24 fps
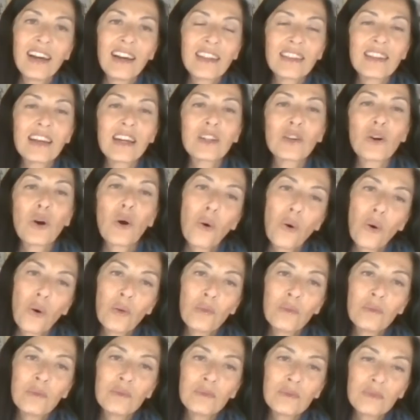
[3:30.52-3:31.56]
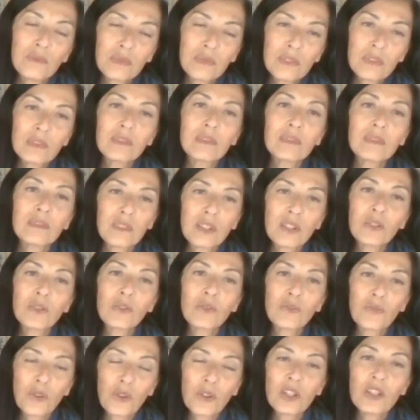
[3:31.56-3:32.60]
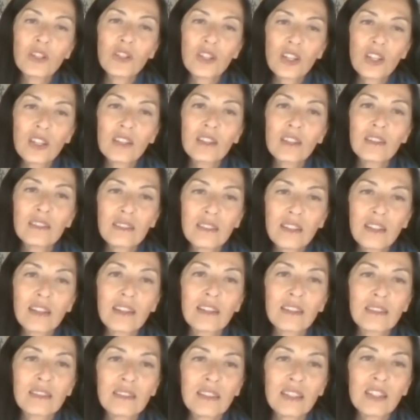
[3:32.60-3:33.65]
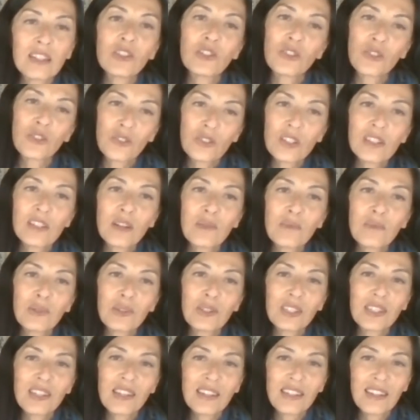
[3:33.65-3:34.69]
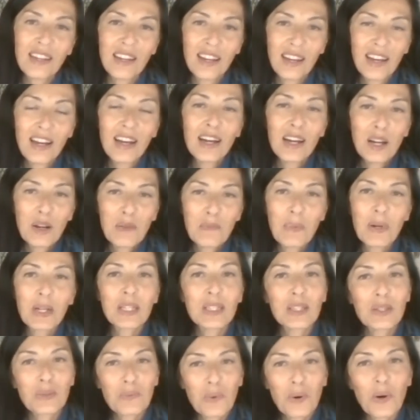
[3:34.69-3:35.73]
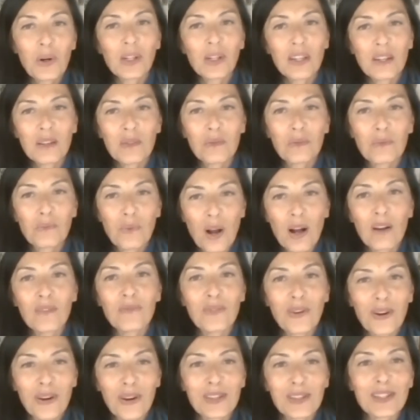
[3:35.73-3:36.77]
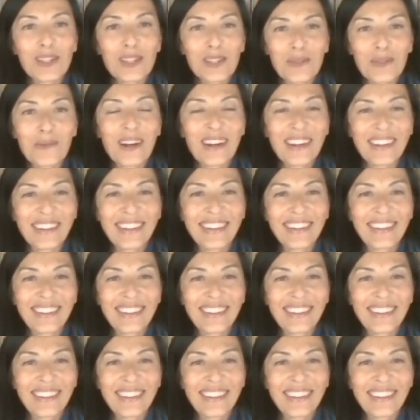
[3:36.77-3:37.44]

than a home, you know, furnishing and interior design boutique, but it's working well for us this way.